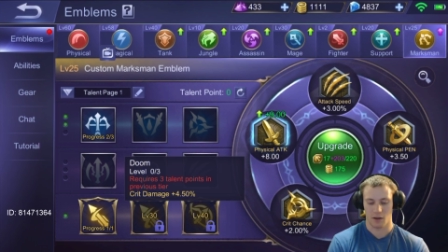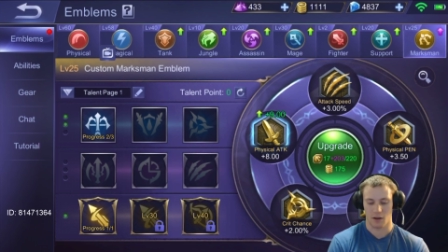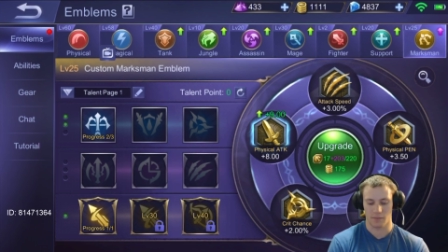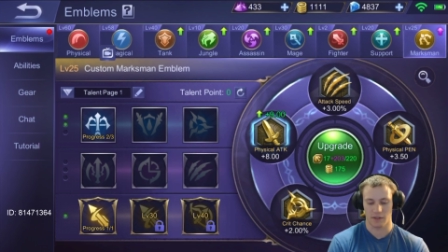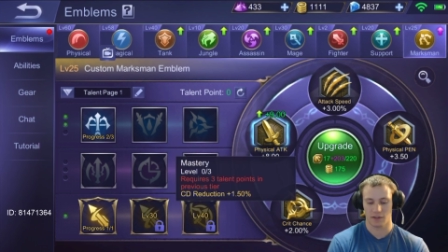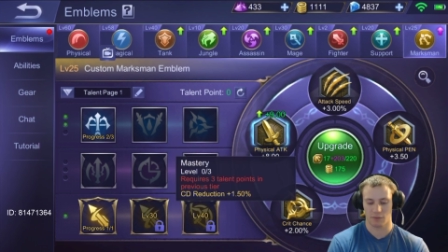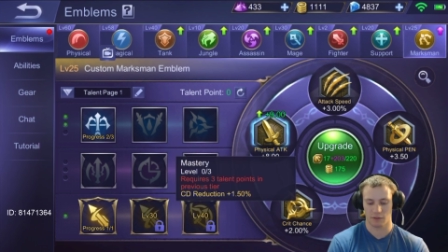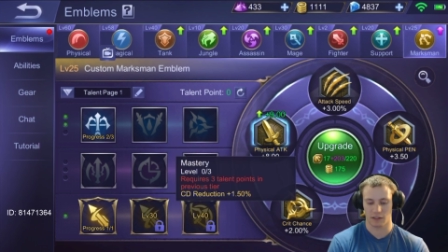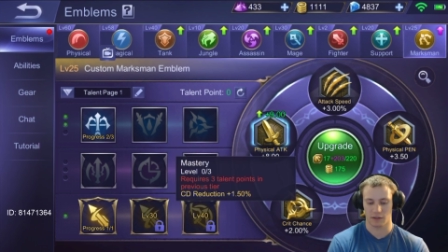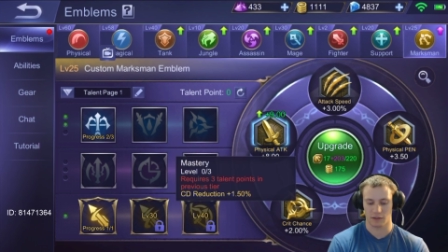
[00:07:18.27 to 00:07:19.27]
Um, that's
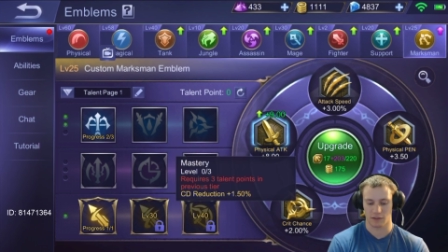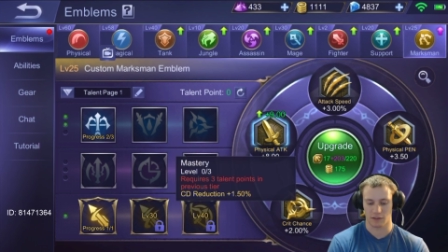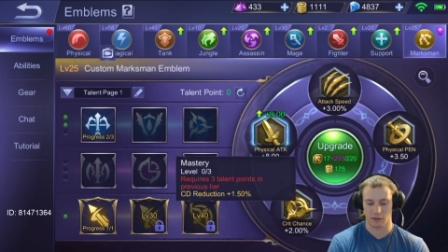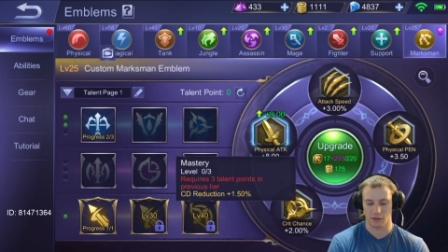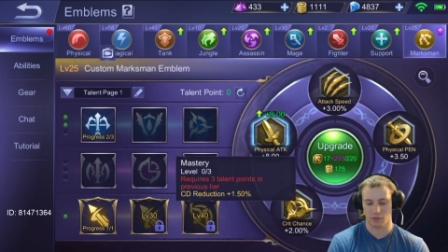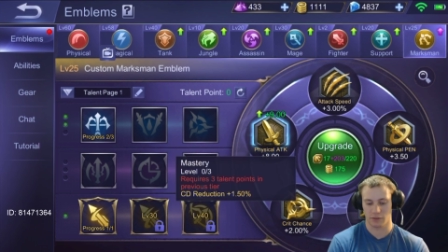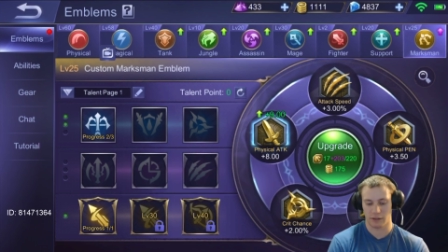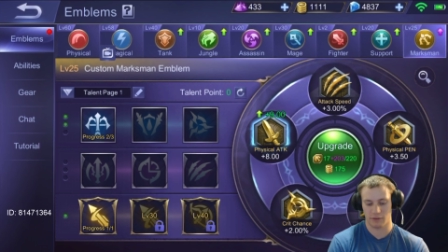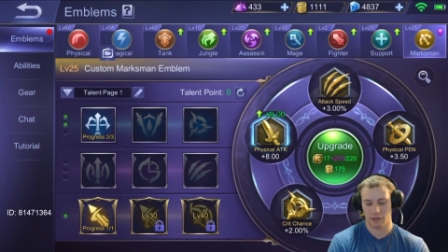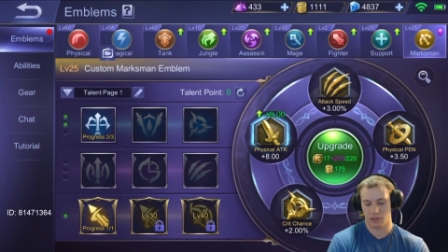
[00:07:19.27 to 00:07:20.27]
ridiculously good.
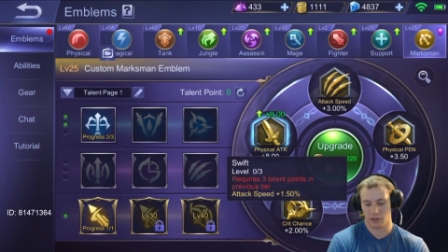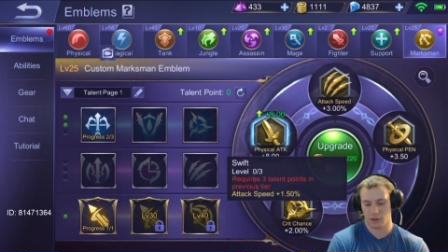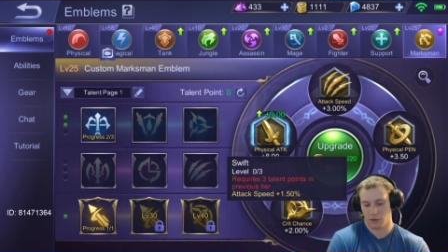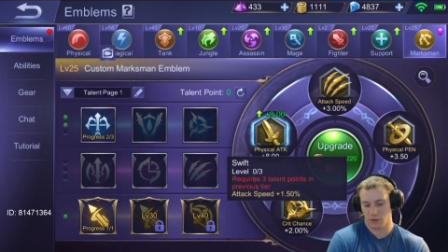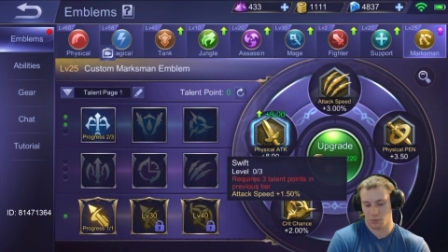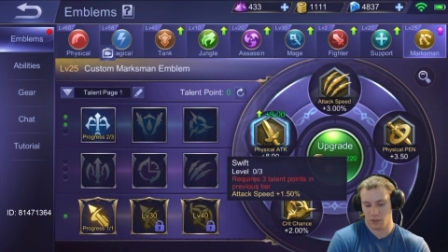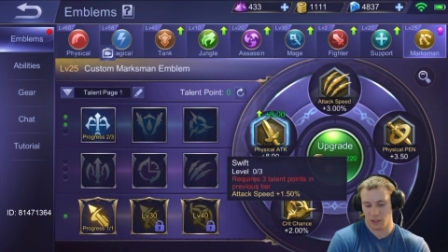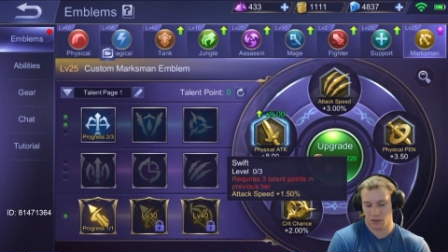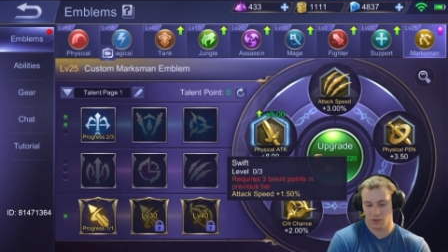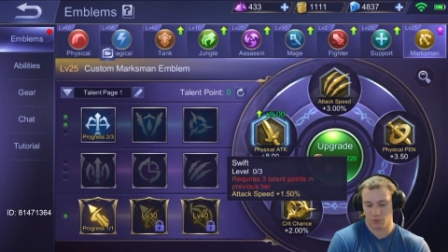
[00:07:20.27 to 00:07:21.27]
Cooldown reduction could also be
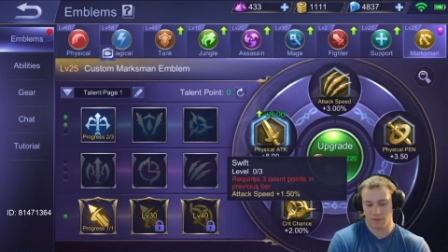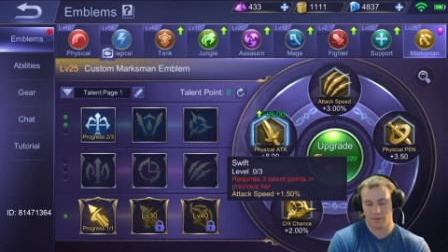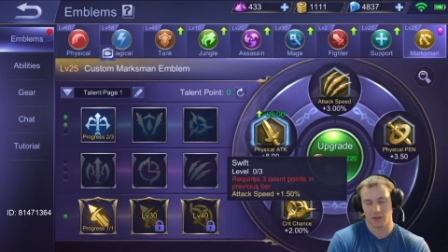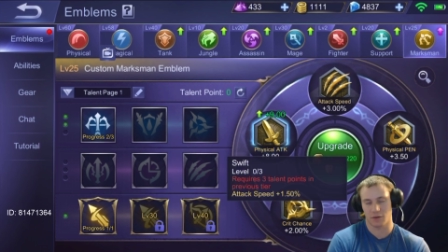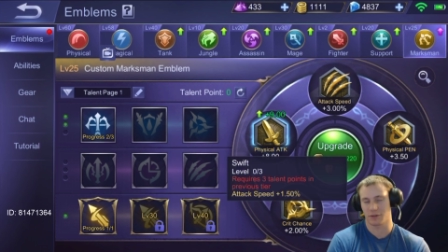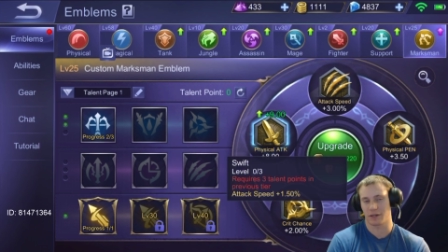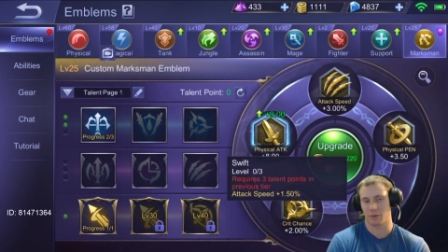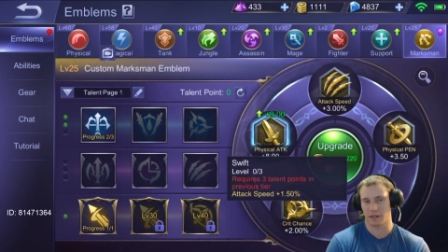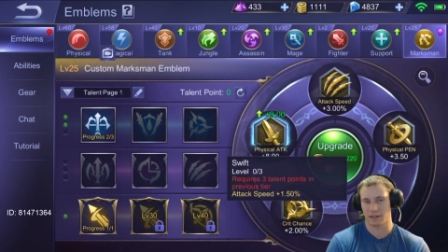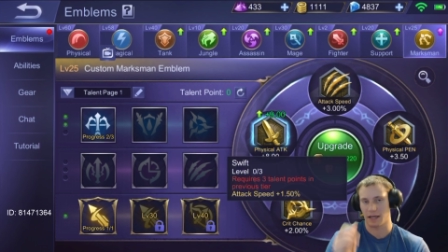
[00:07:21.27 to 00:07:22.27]
good. Swift, you don't really
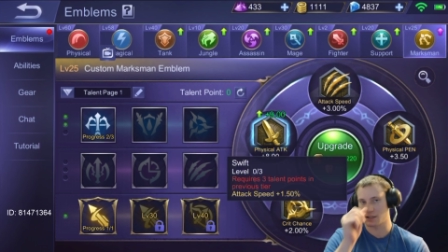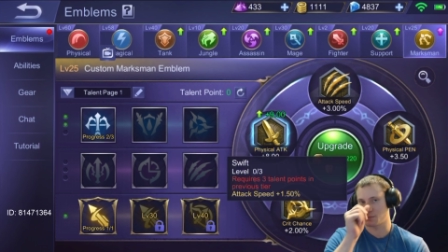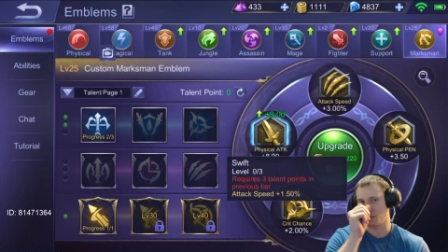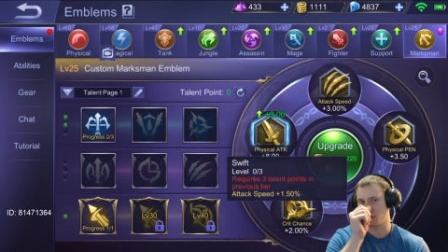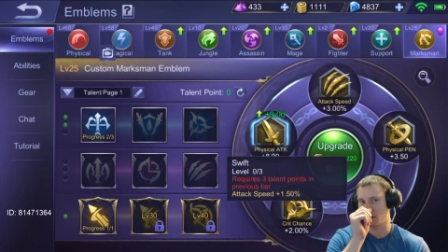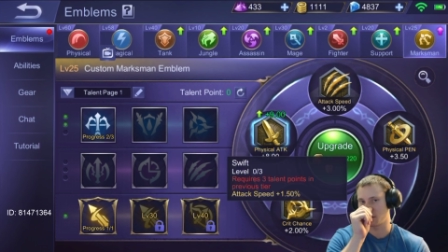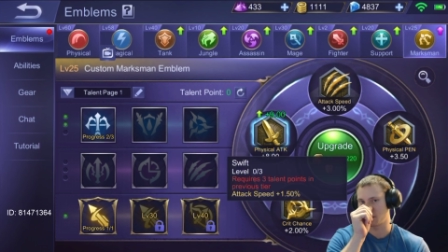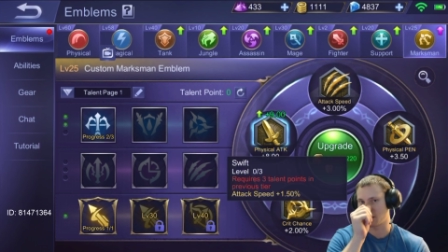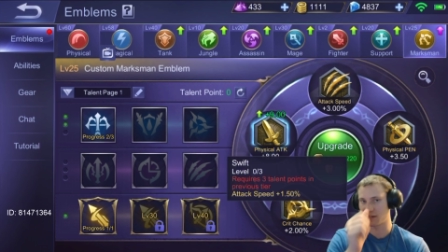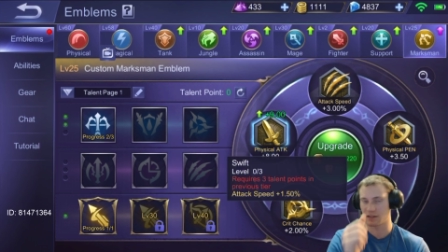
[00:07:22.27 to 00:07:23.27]
want attack speed on
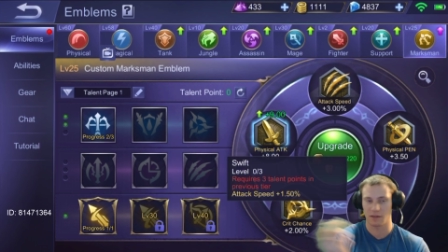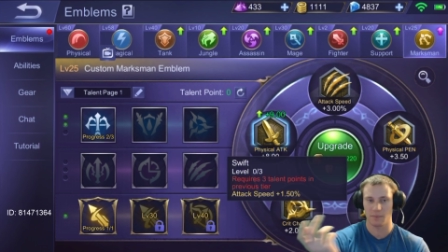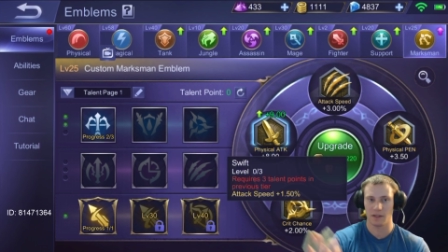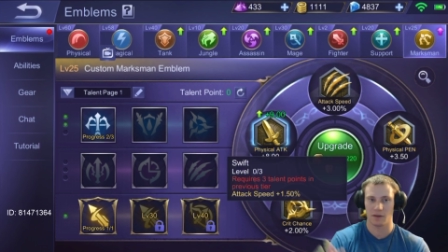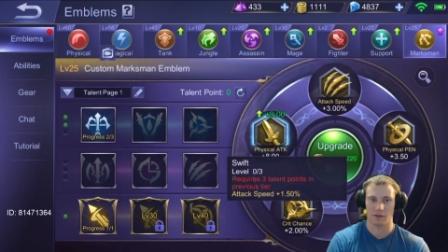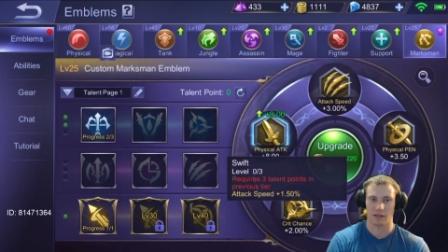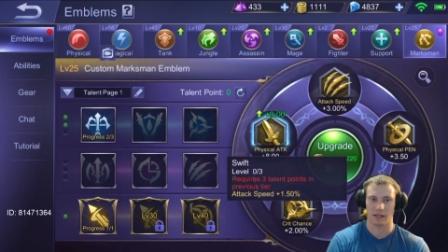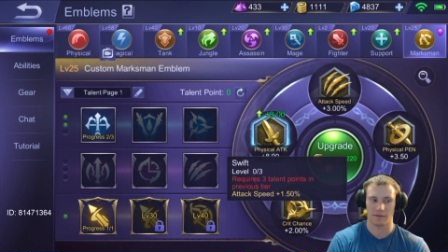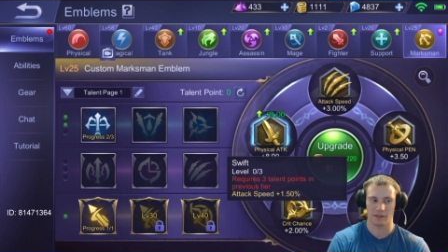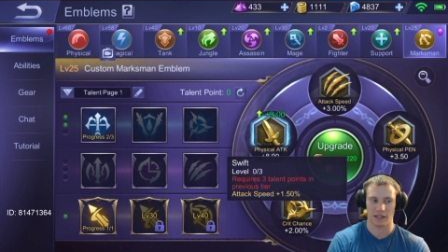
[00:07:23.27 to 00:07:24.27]
assassin, depending on what kind
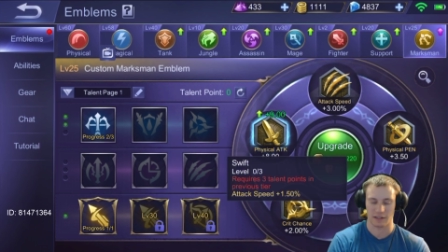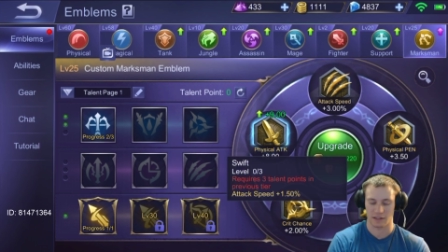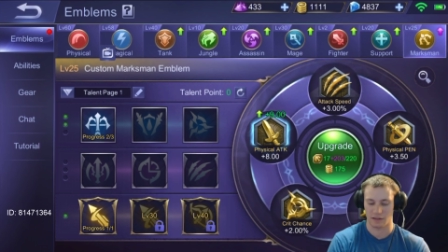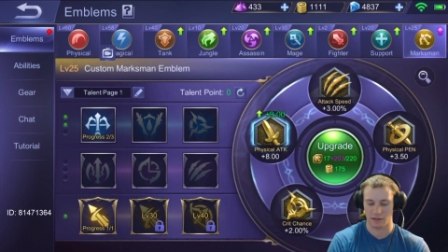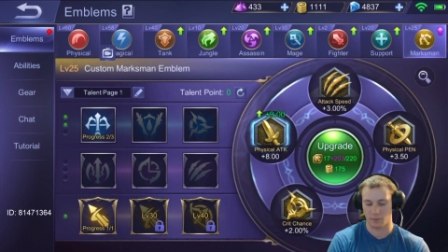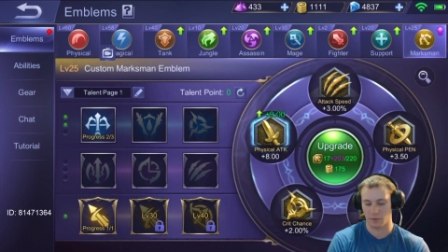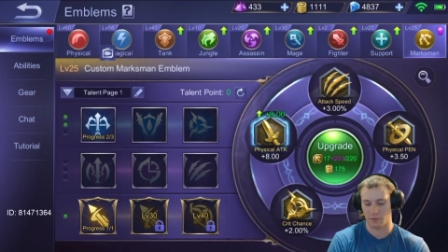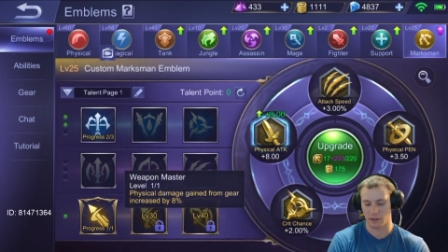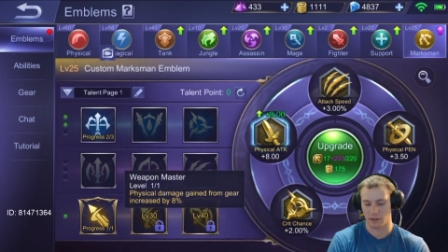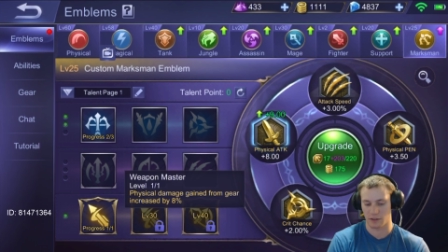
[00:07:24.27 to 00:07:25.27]
of assassin it is, but
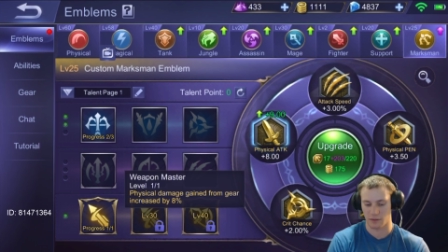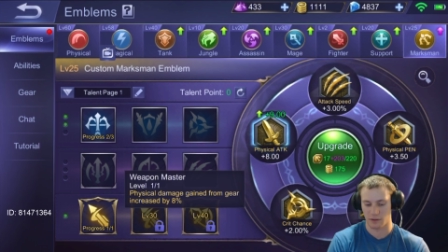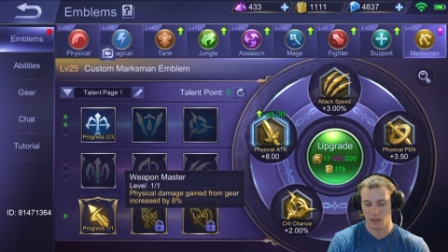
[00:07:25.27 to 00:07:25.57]
really you don't.